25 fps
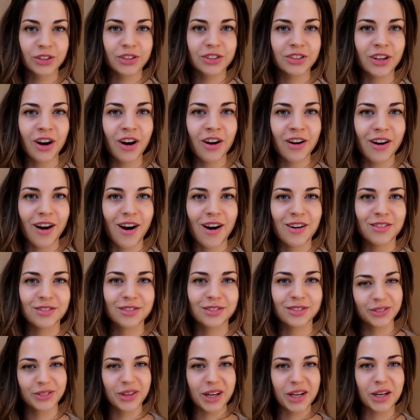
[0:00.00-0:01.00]
To start
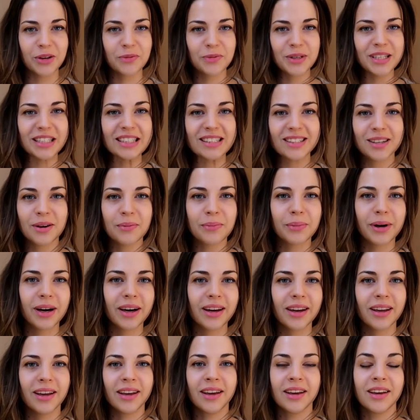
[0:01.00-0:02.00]
off, when you meet
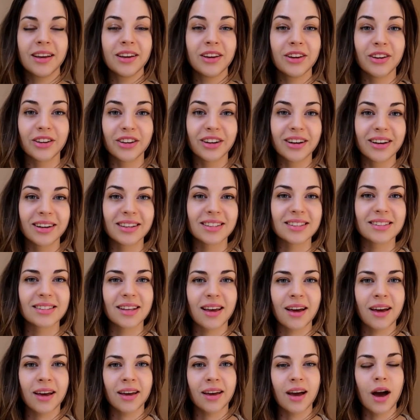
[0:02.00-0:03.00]
somebody, you're gonna
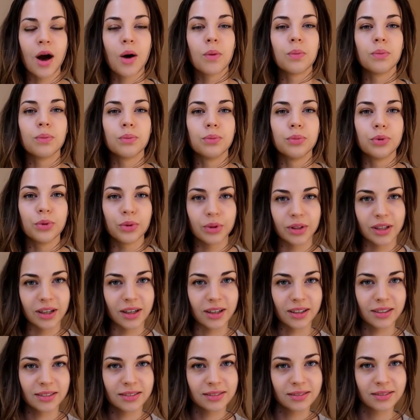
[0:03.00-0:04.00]
say
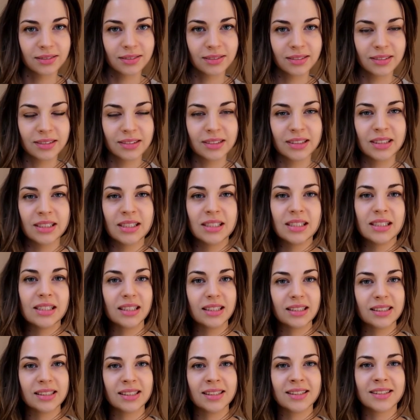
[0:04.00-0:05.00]
Bună.
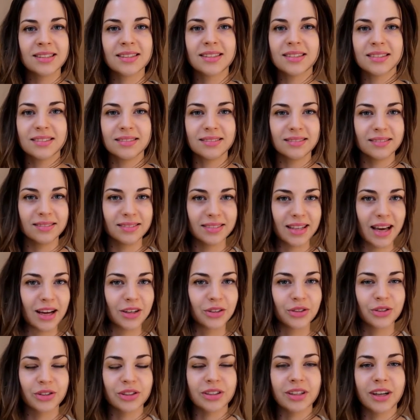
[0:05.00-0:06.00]
This is
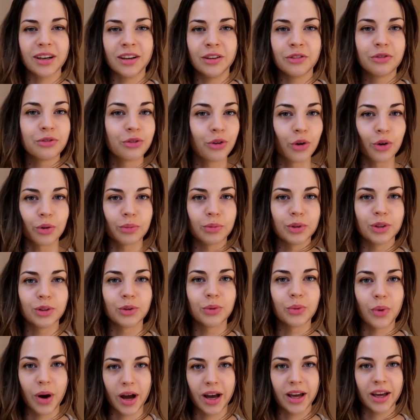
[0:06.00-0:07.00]
natural and
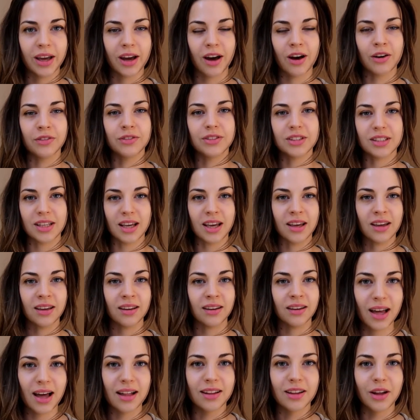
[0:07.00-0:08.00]
formal way of
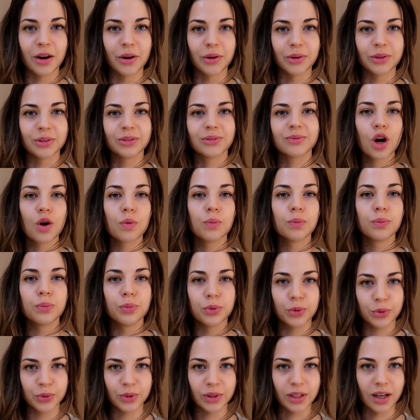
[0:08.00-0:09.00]
saying hello.
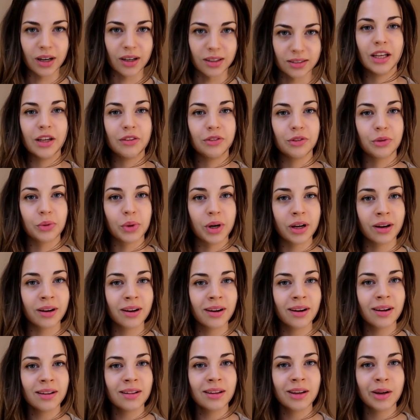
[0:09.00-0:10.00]
Bună. If you want
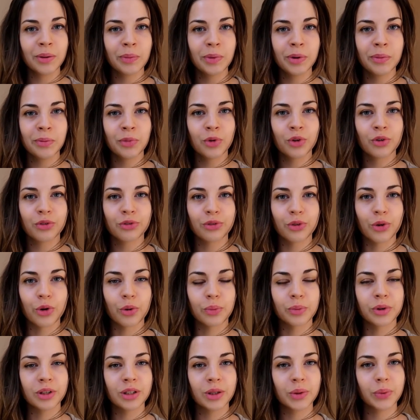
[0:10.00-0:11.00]
it a little bit more
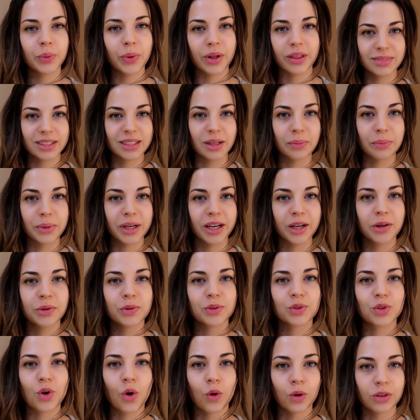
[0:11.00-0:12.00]
formal with somebody
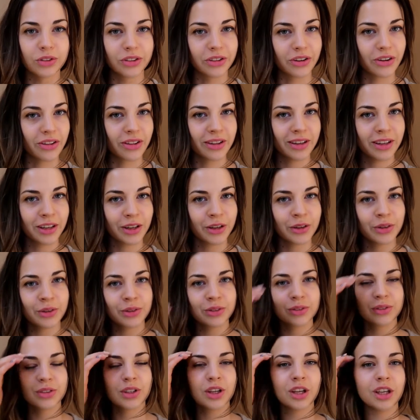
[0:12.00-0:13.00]
who's older than
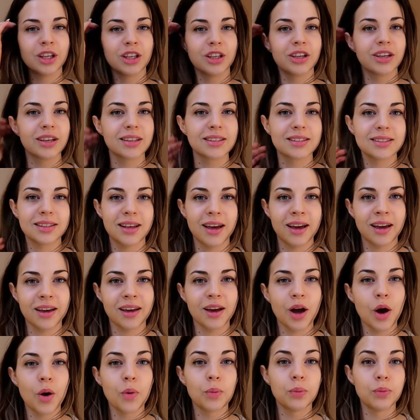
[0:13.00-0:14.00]
you, you can
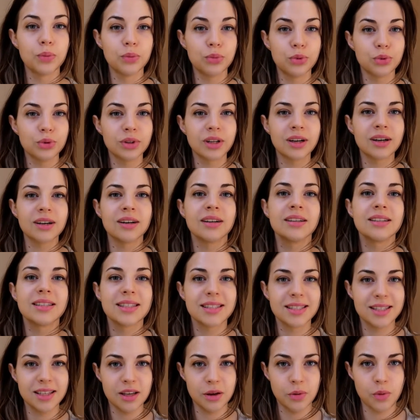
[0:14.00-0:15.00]
say Bună
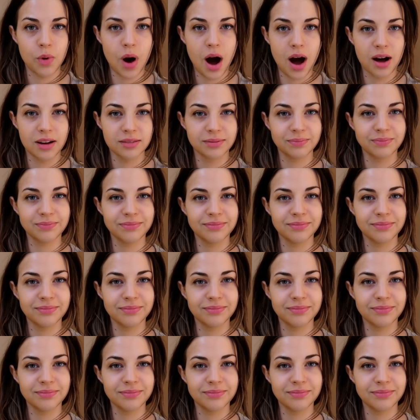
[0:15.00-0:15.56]
ziua.